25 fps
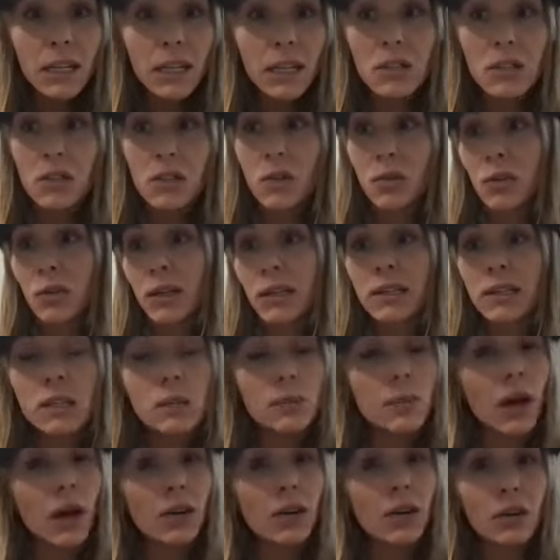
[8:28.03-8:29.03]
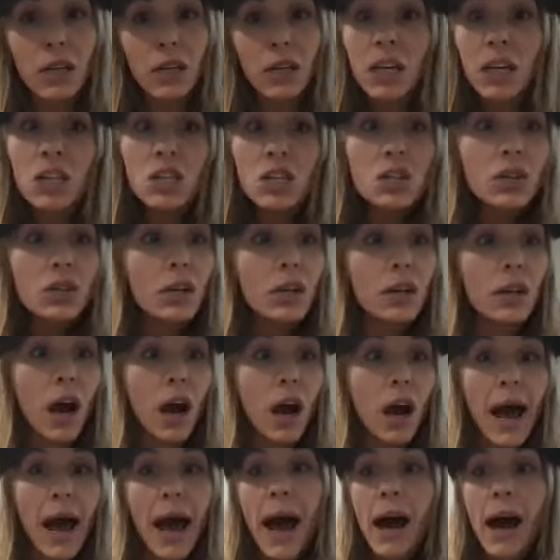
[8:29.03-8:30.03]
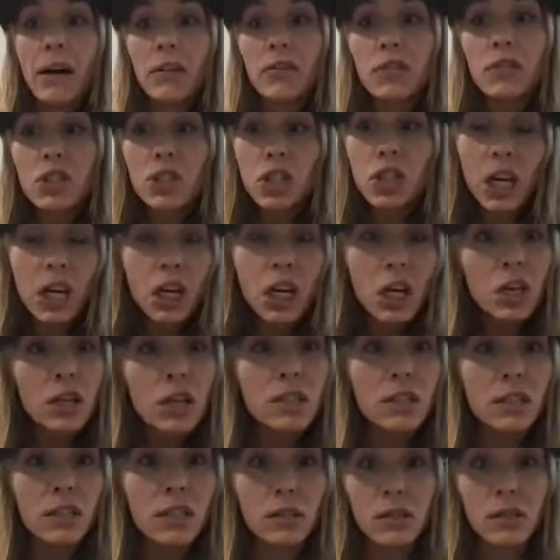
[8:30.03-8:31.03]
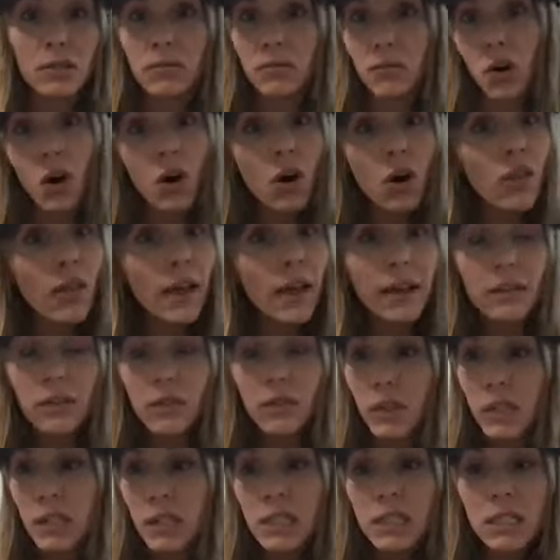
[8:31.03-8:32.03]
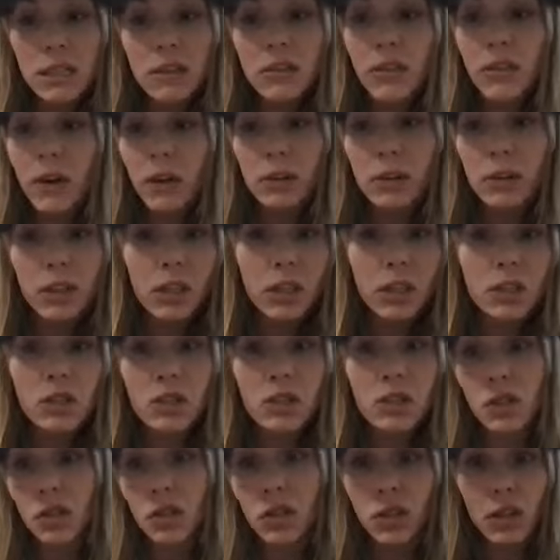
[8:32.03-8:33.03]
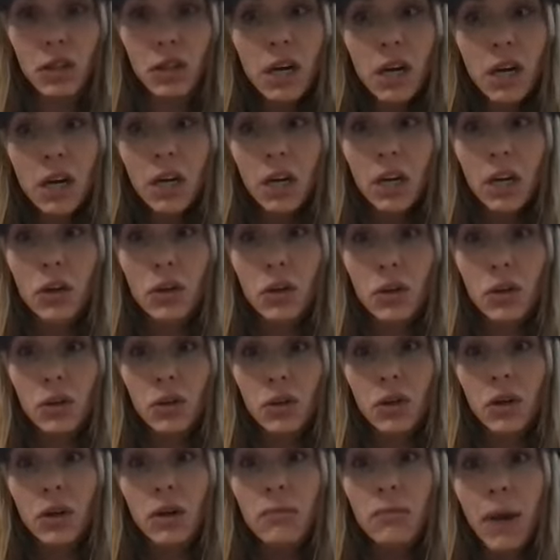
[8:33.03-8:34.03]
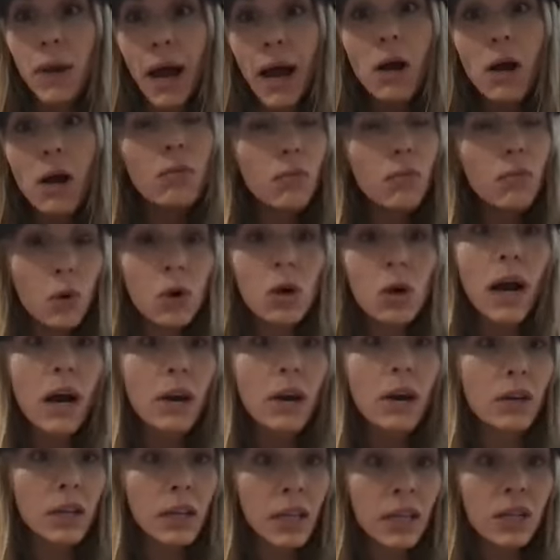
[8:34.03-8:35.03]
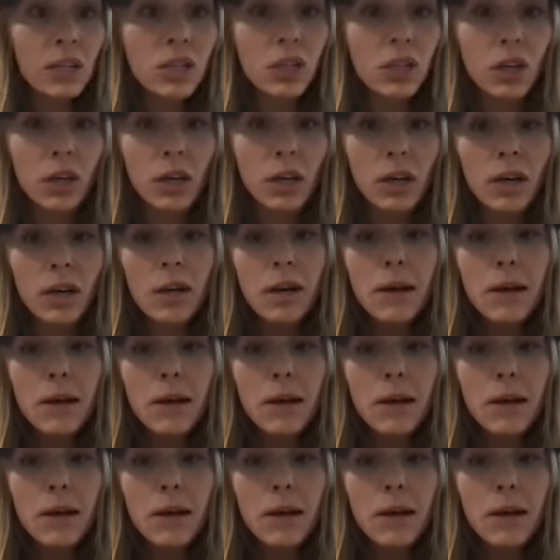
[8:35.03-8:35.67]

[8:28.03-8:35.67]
It's so nice to be out in nature and not have chairs and all that fun stuff out there. So you're more out in nature.